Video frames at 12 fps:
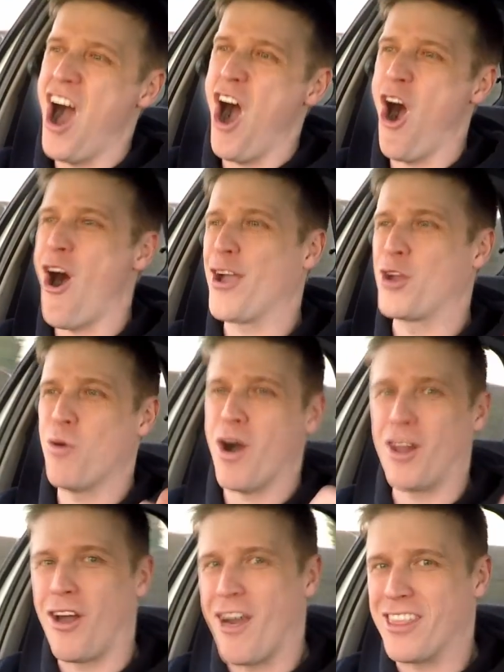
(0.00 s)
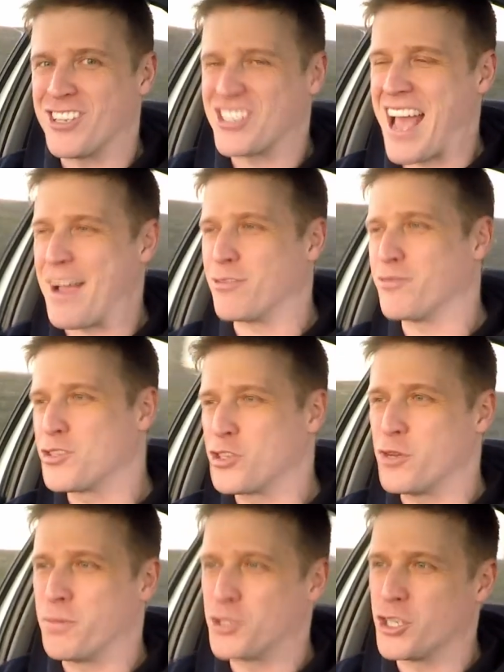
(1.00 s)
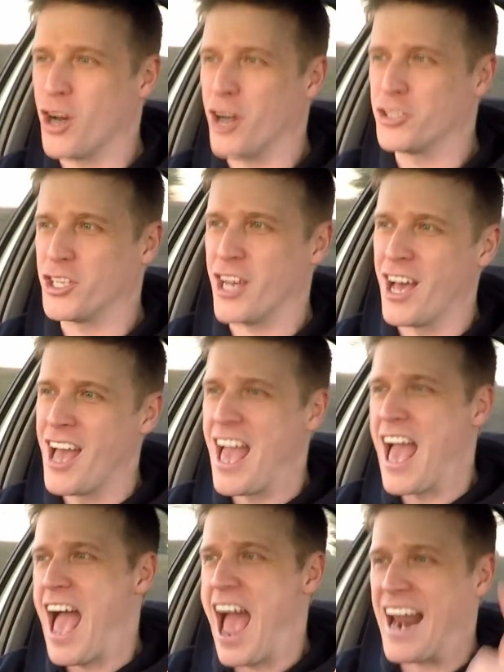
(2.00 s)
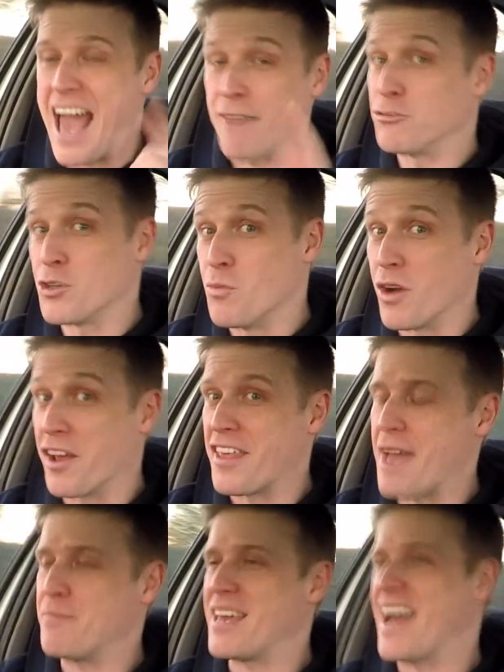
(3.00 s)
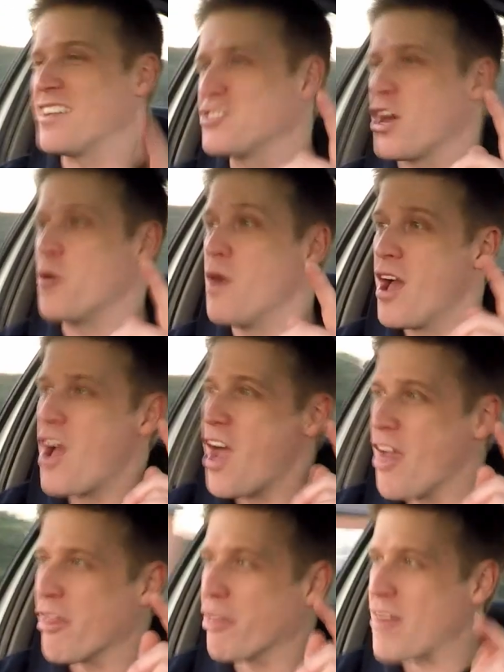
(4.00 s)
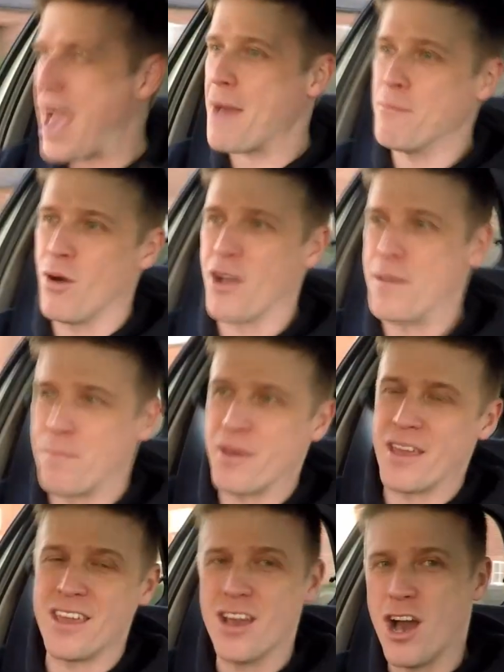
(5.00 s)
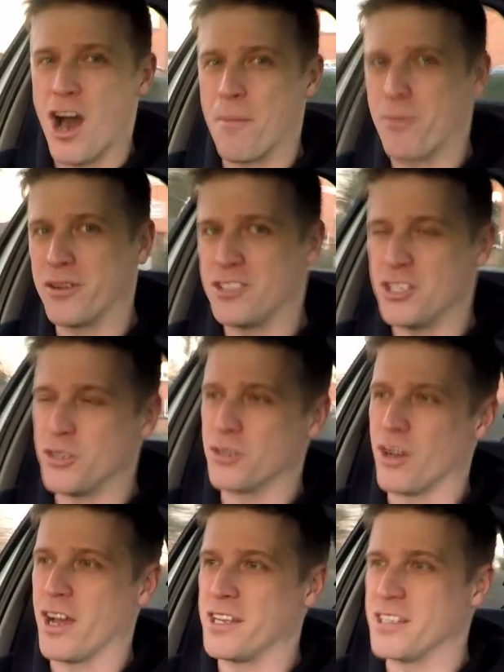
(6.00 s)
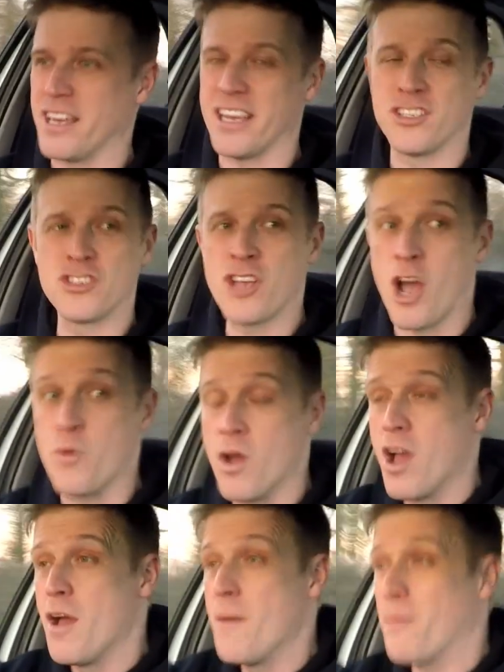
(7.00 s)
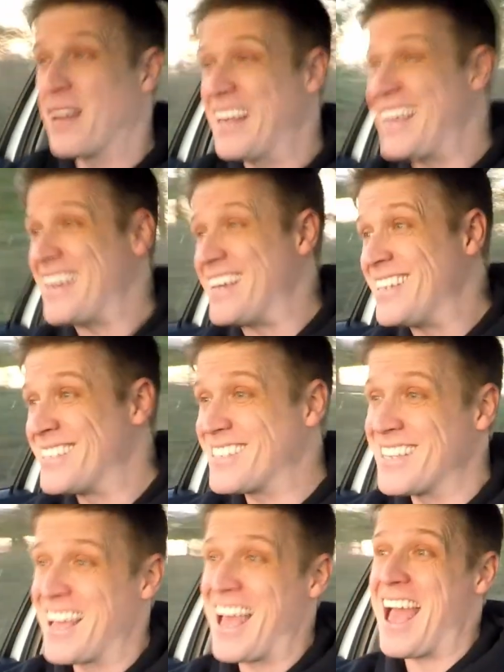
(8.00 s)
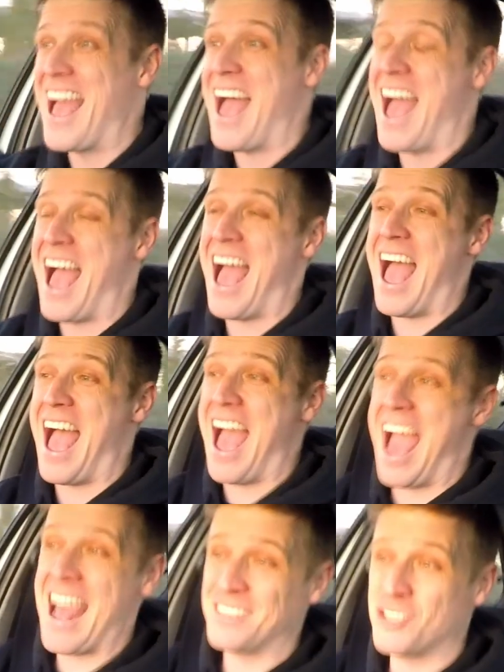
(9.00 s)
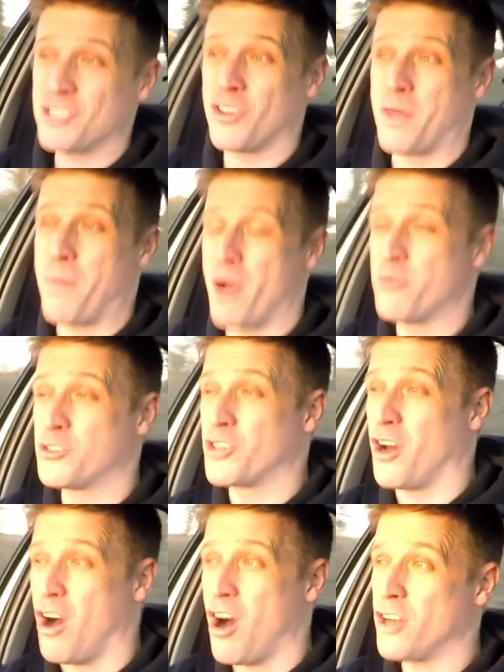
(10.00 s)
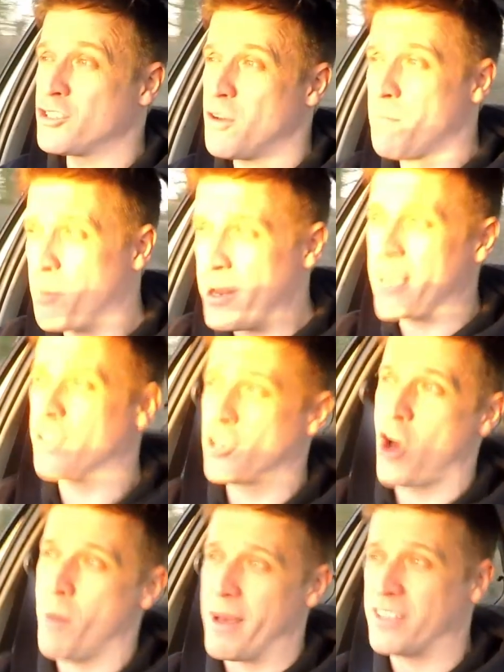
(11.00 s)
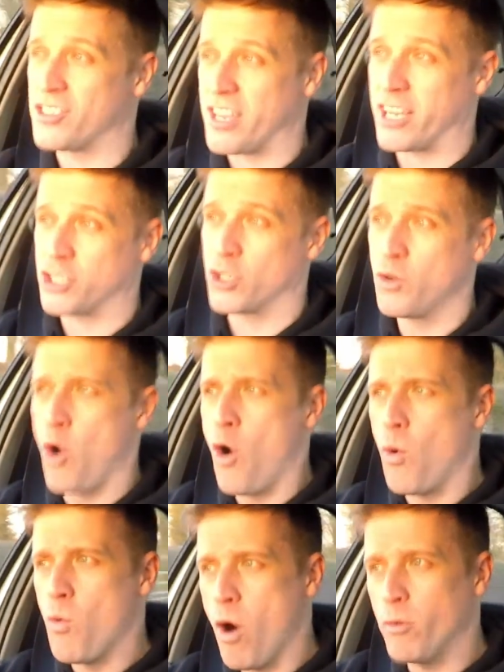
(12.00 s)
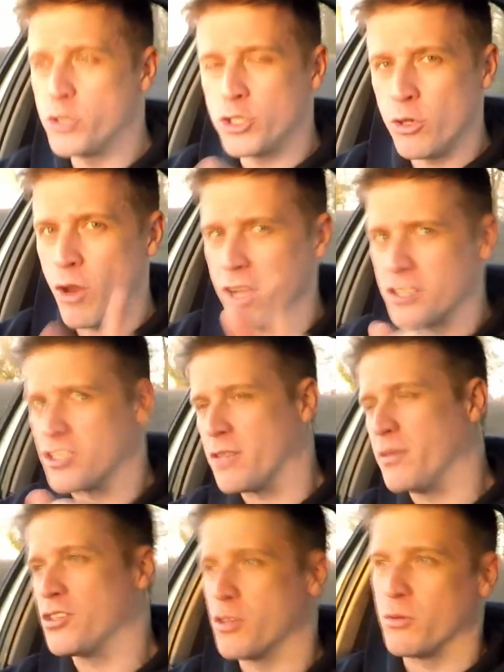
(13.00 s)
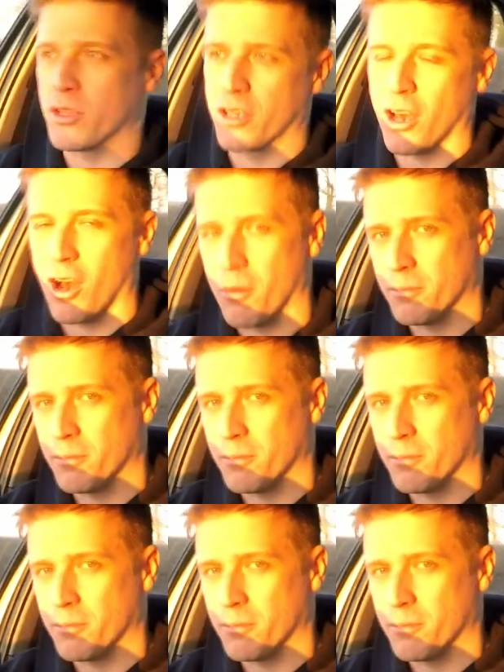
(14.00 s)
I quite like the sound of a supercharger and I haven't done one of them yet, so that might be a pretty good idea. So please, answers on a postcard, put it in the comments section. What would you like to see me do with the car?